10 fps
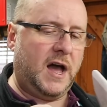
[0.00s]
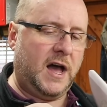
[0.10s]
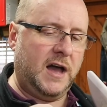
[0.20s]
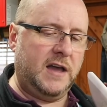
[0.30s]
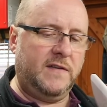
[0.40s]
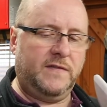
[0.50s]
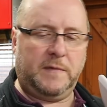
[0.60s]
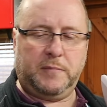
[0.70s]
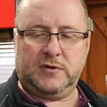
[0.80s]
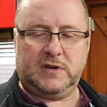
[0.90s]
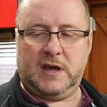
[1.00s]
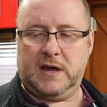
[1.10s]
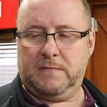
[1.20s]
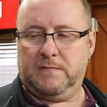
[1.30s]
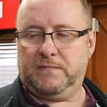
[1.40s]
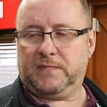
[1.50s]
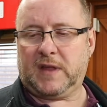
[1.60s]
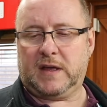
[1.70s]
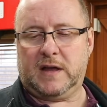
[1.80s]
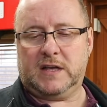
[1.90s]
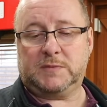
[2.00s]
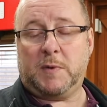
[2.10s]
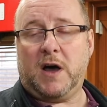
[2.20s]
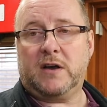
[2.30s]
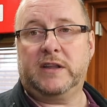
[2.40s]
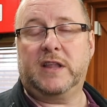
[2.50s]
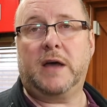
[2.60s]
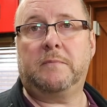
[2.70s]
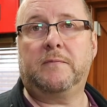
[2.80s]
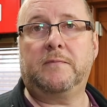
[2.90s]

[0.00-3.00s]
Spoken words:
I've put a spar in there.